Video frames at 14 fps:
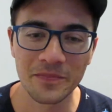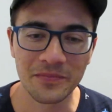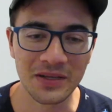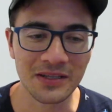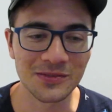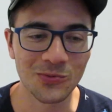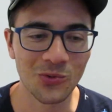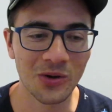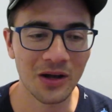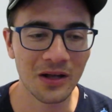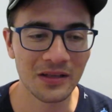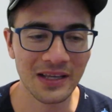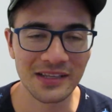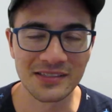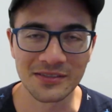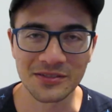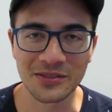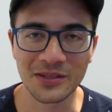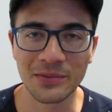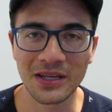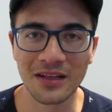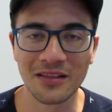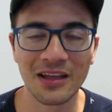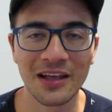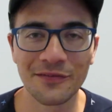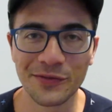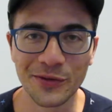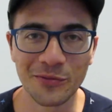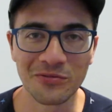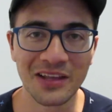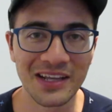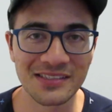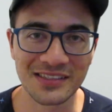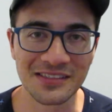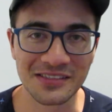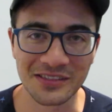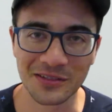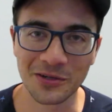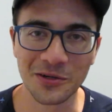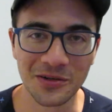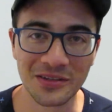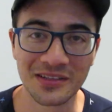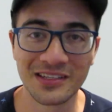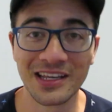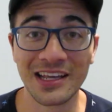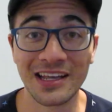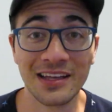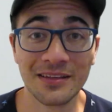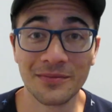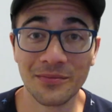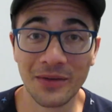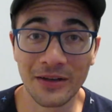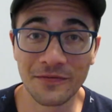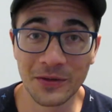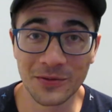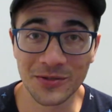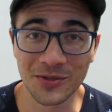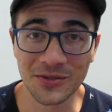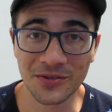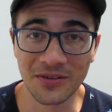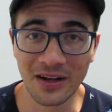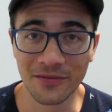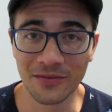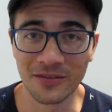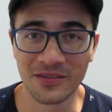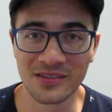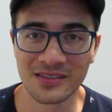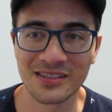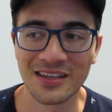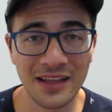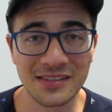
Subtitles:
Because while, yes, there's going to be a lot of new lessons learned in my future travels,